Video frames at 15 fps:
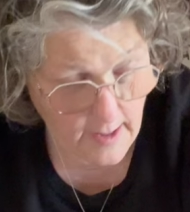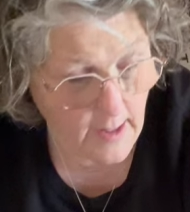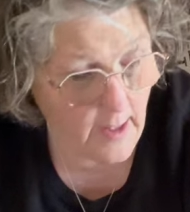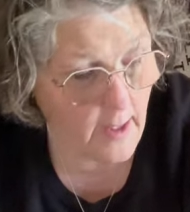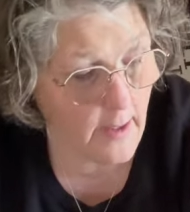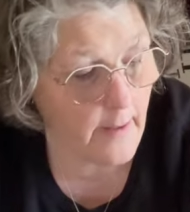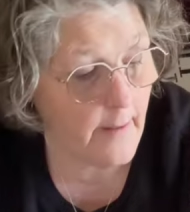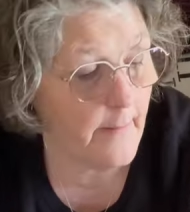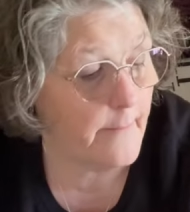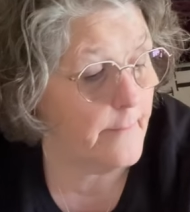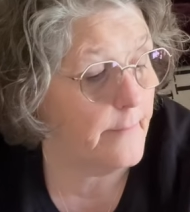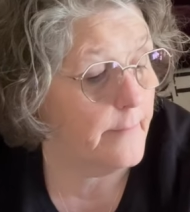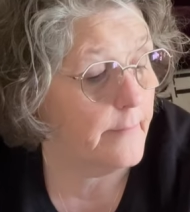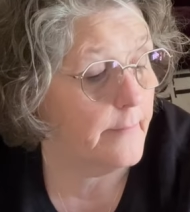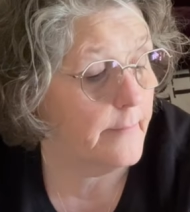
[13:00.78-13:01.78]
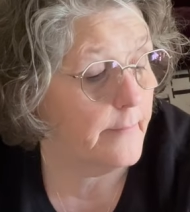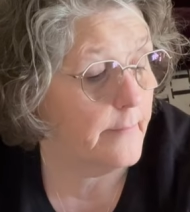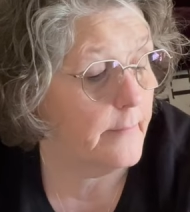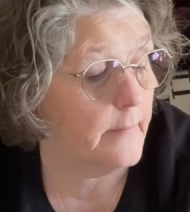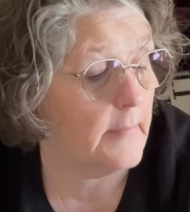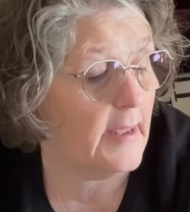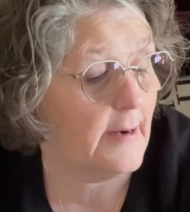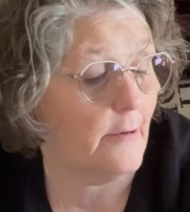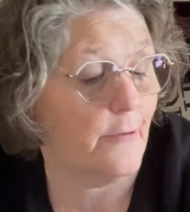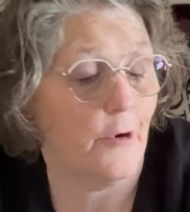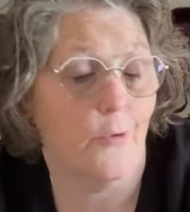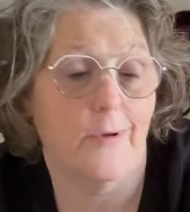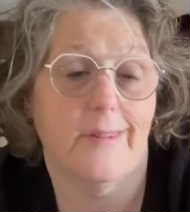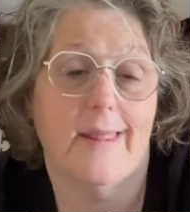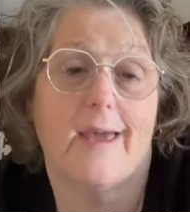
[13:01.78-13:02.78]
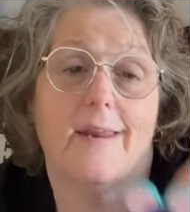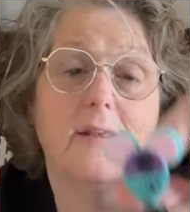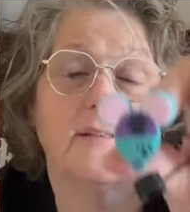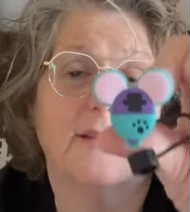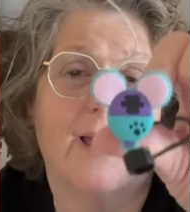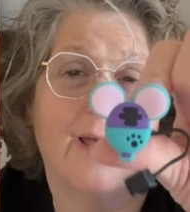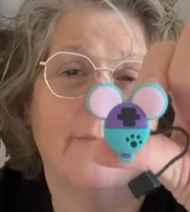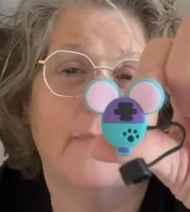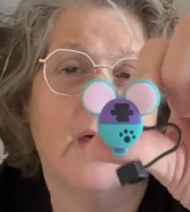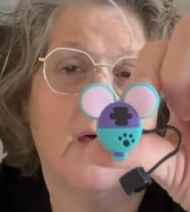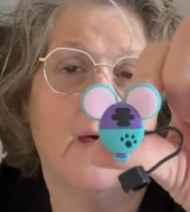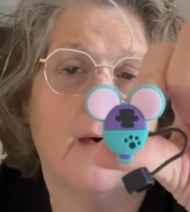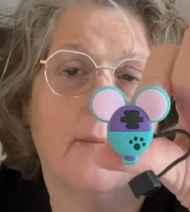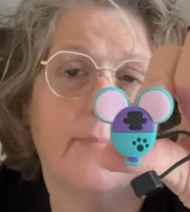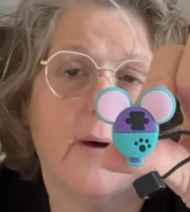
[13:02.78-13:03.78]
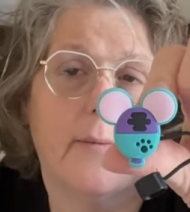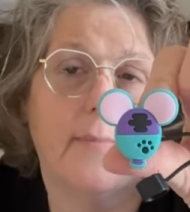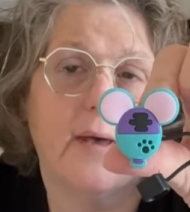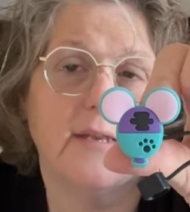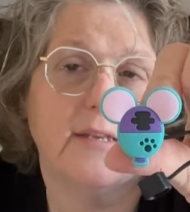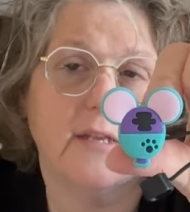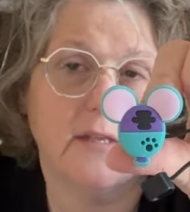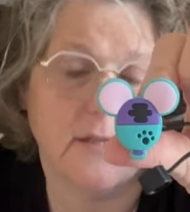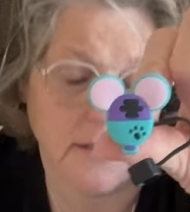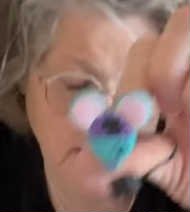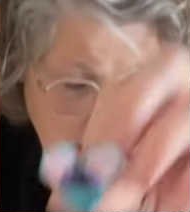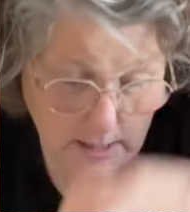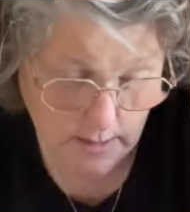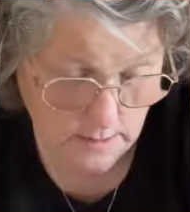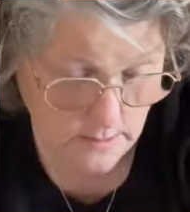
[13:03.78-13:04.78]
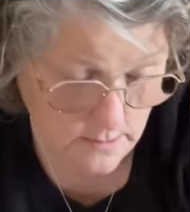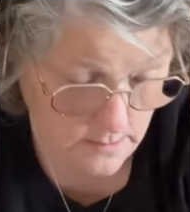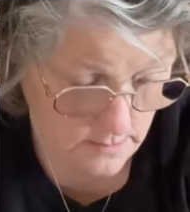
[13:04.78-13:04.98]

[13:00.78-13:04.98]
Um, I don't know what that is. I'm not up on my Disney.